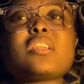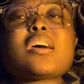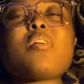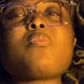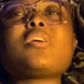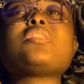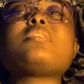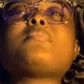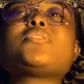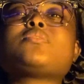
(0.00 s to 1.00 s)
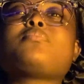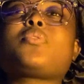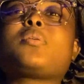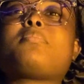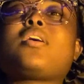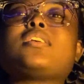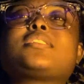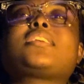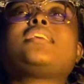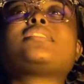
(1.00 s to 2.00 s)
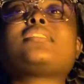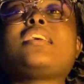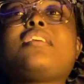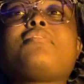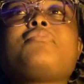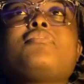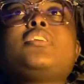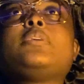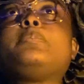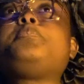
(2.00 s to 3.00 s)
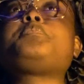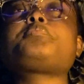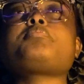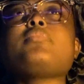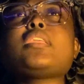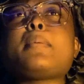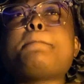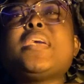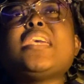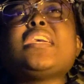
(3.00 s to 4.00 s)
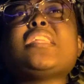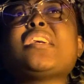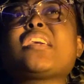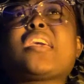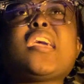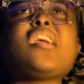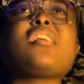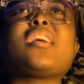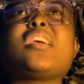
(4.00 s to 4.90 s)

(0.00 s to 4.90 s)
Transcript: not one of the most important parts, because if Pete and Karen